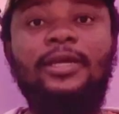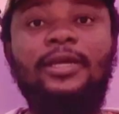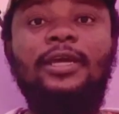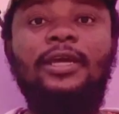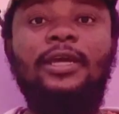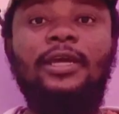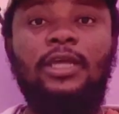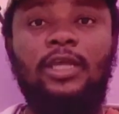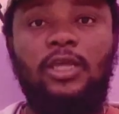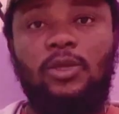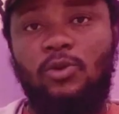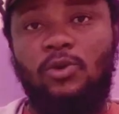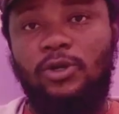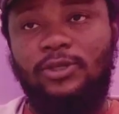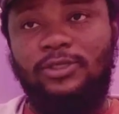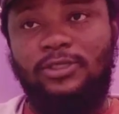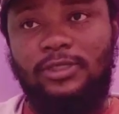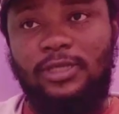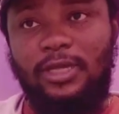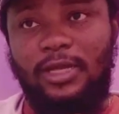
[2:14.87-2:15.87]
it was
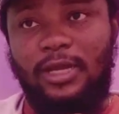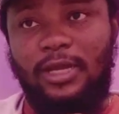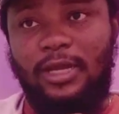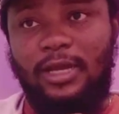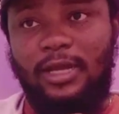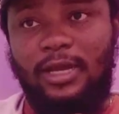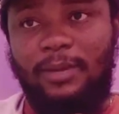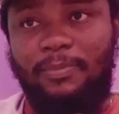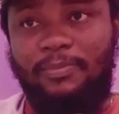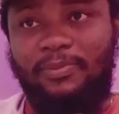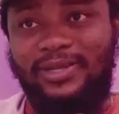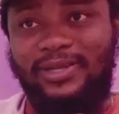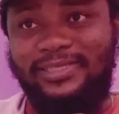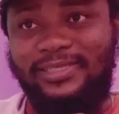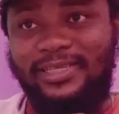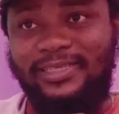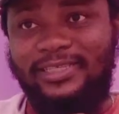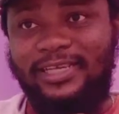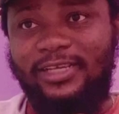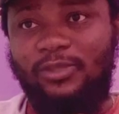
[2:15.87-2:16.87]

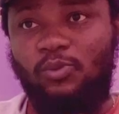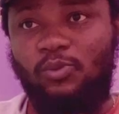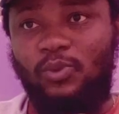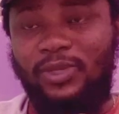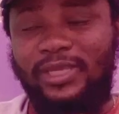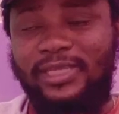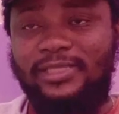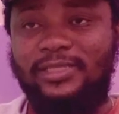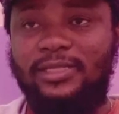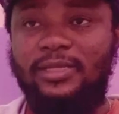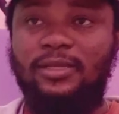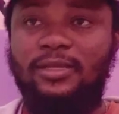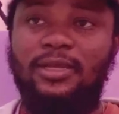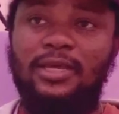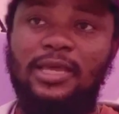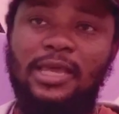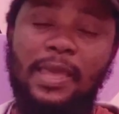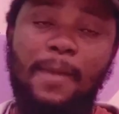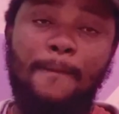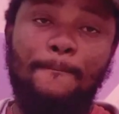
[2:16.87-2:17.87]
presented with a
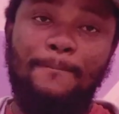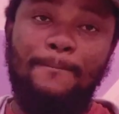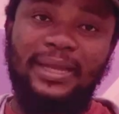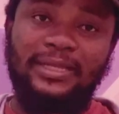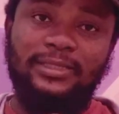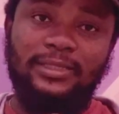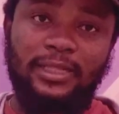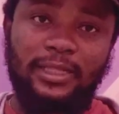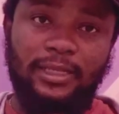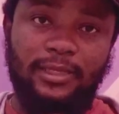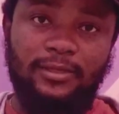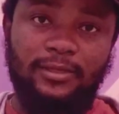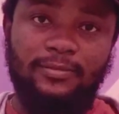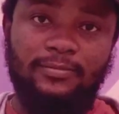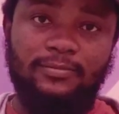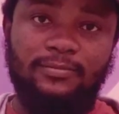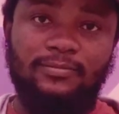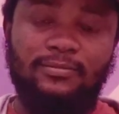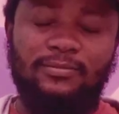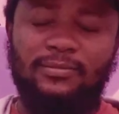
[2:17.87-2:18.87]
Bentley.
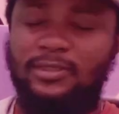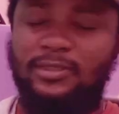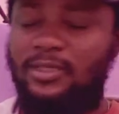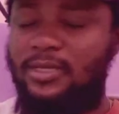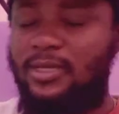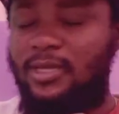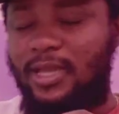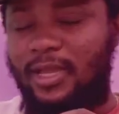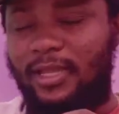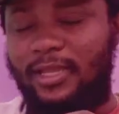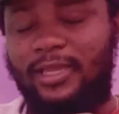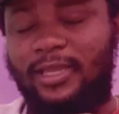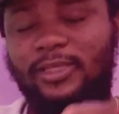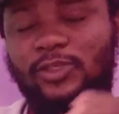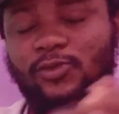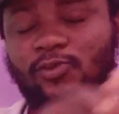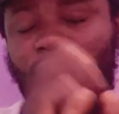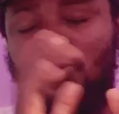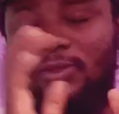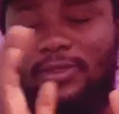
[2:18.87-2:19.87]
And guess
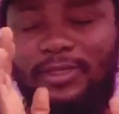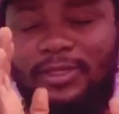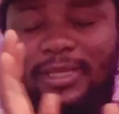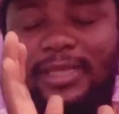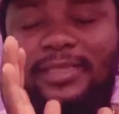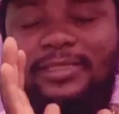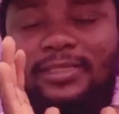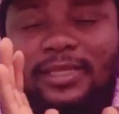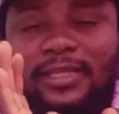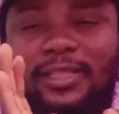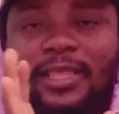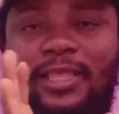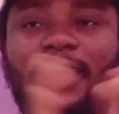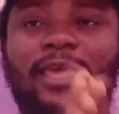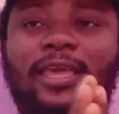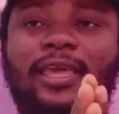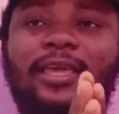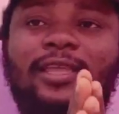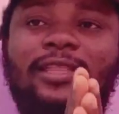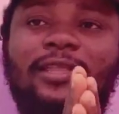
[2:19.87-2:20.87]
what? Yesterday,
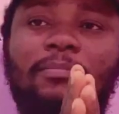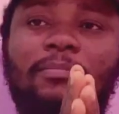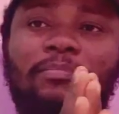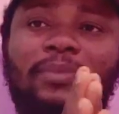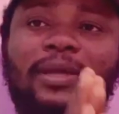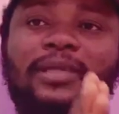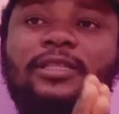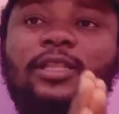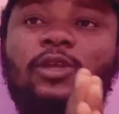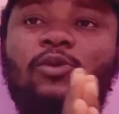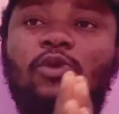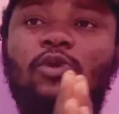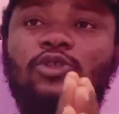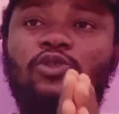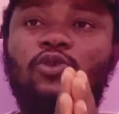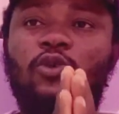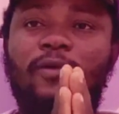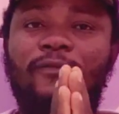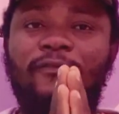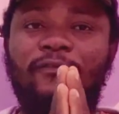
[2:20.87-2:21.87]
the Bentley was
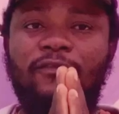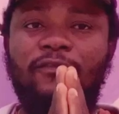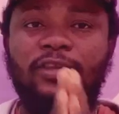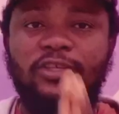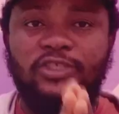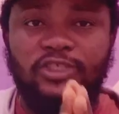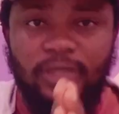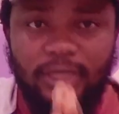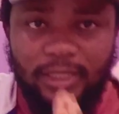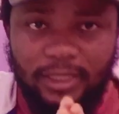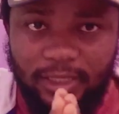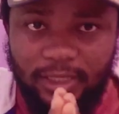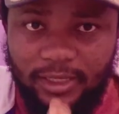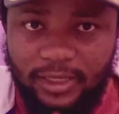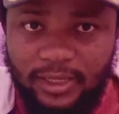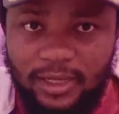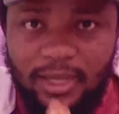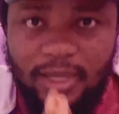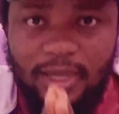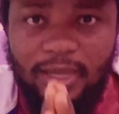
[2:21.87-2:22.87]
officially
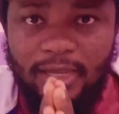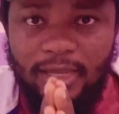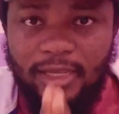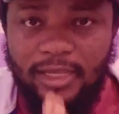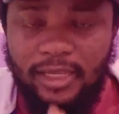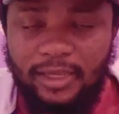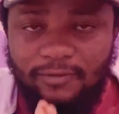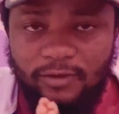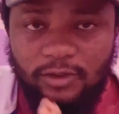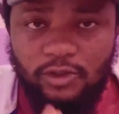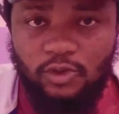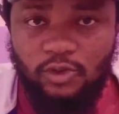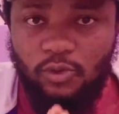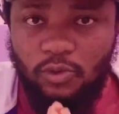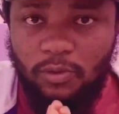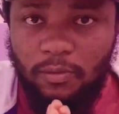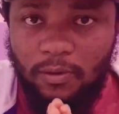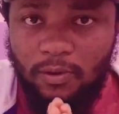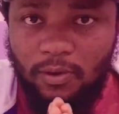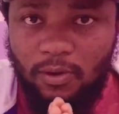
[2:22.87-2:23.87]
given to
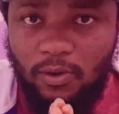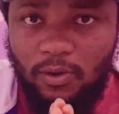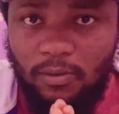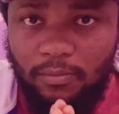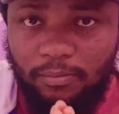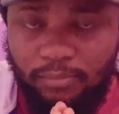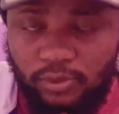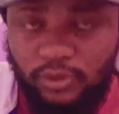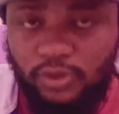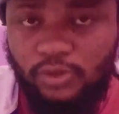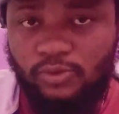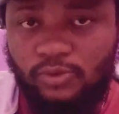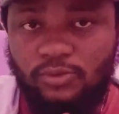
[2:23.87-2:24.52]
Buju.